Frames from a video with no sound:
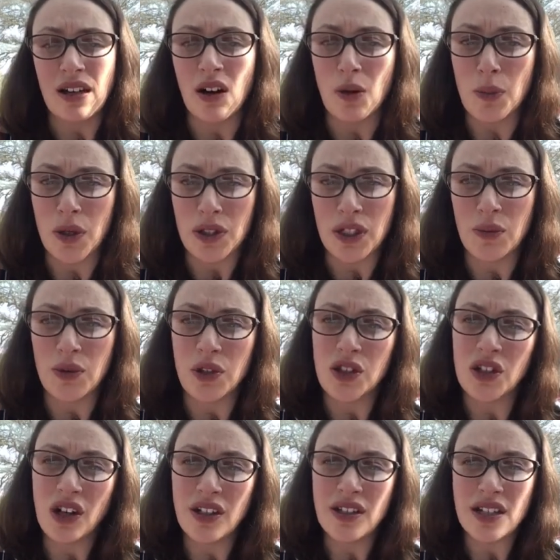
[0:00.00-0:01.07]
Her body was
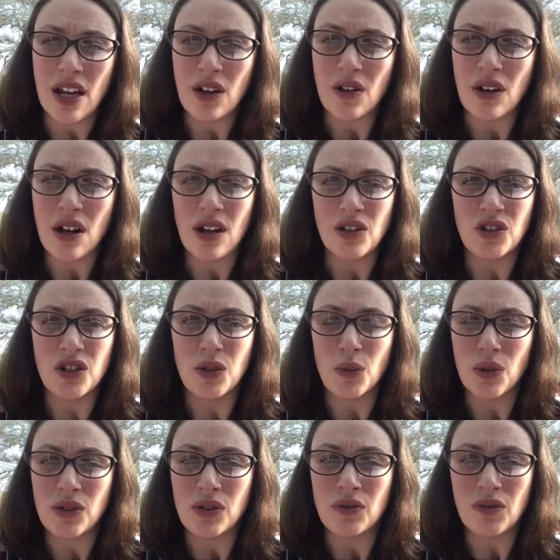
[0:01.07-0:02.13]
shutting down and she
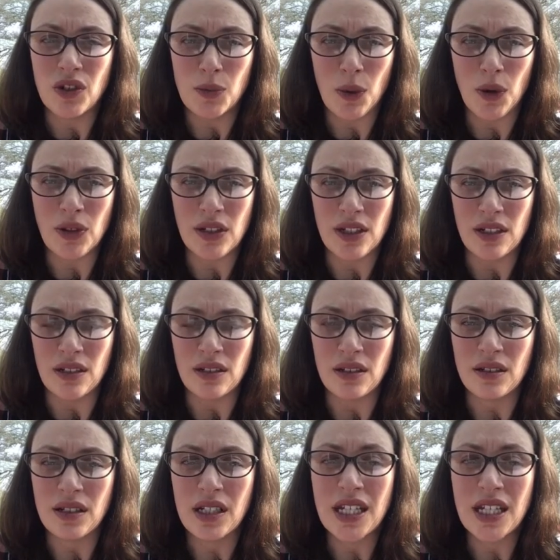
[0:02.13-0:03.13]
wasn't responding